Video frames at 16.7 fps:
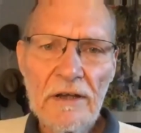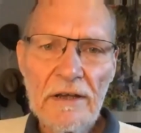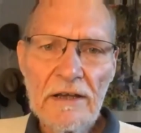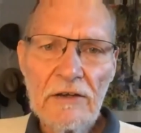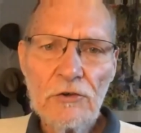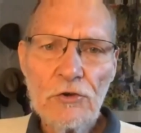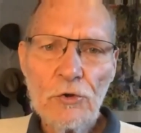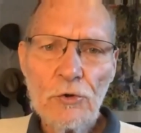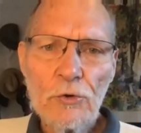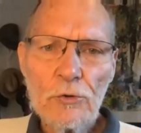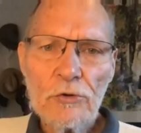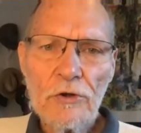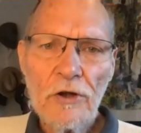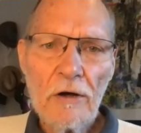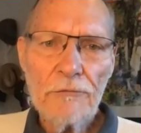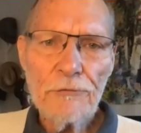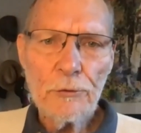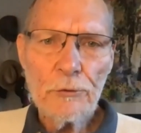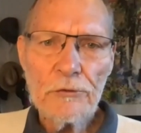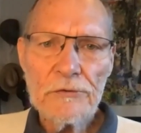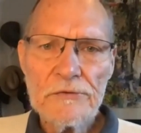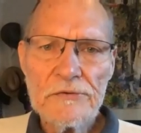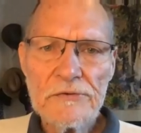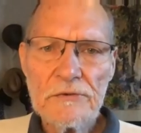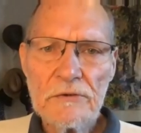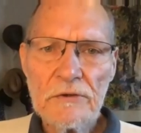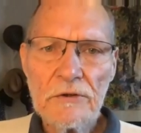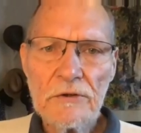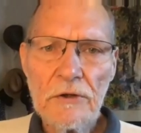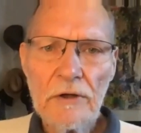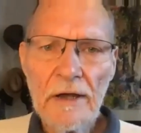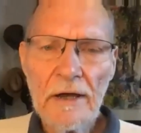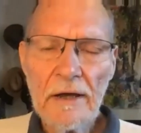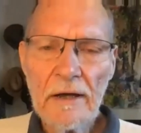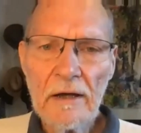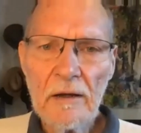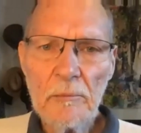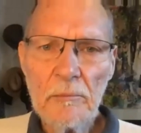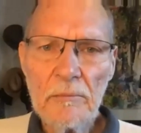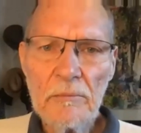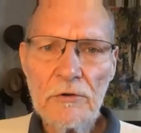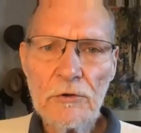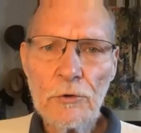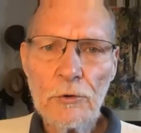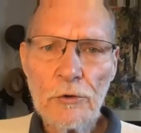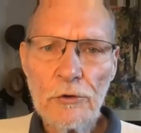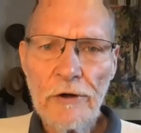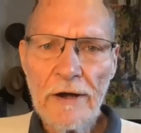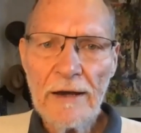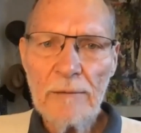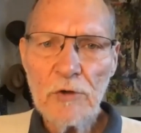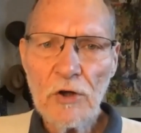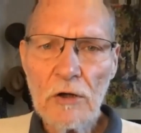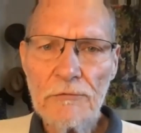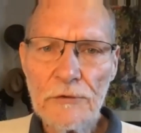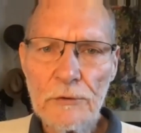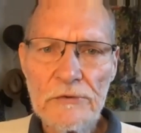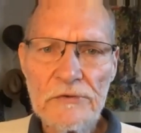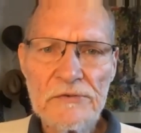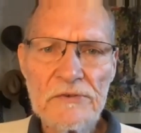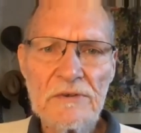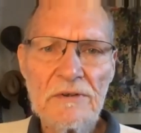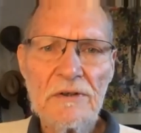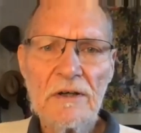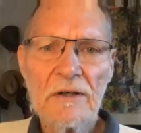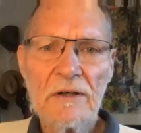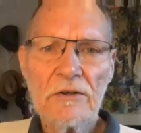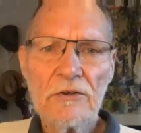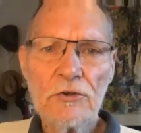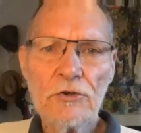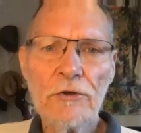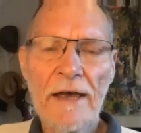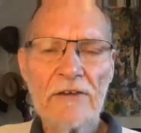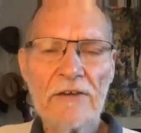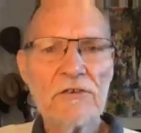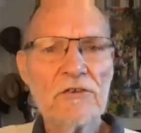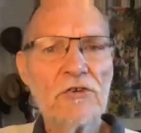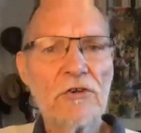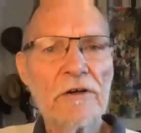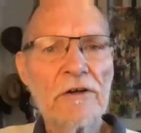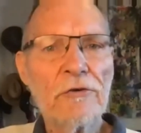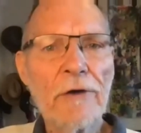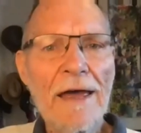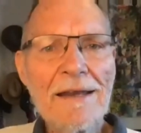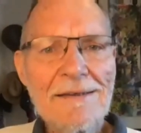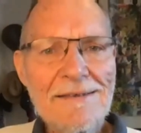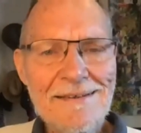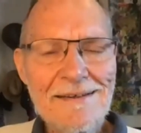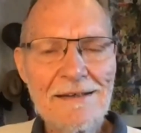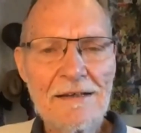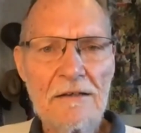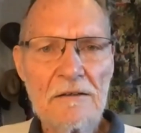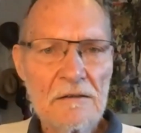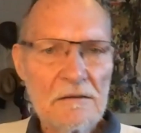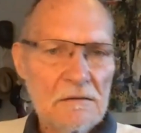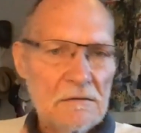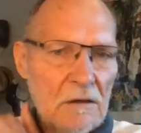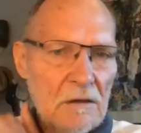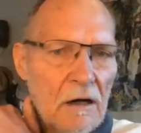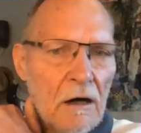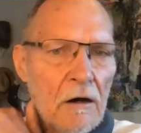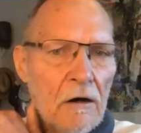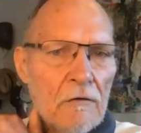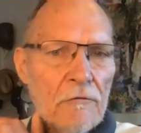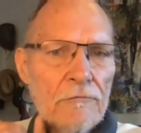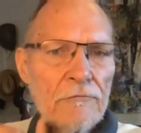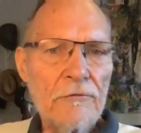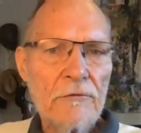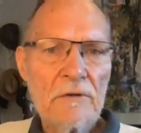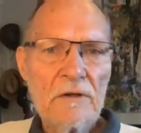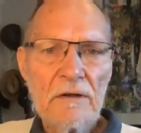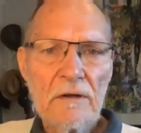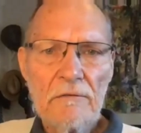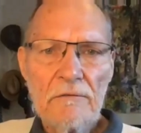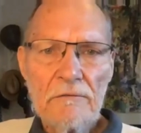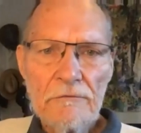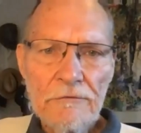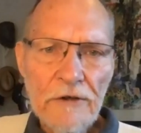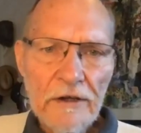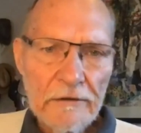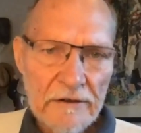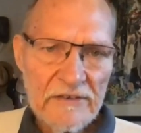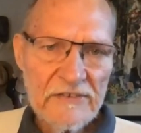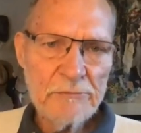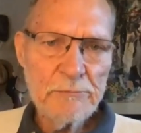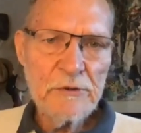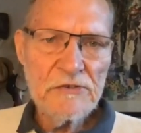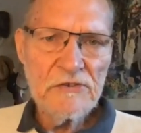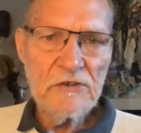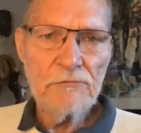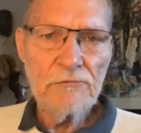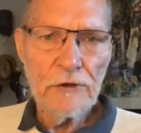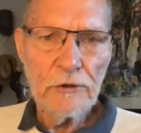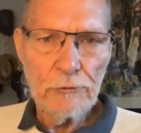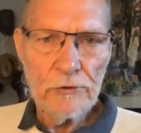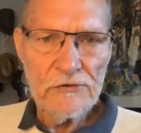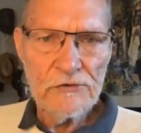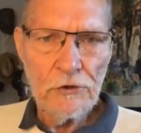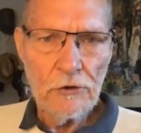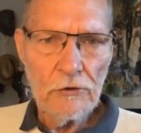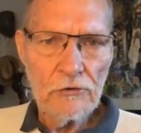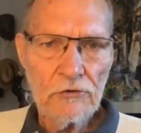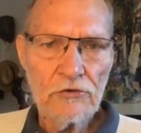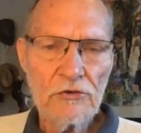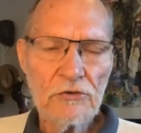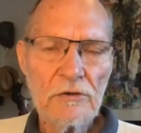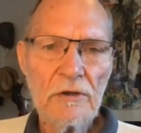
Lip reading: in your novels, your crime novels, you had to do a great deal of very specific research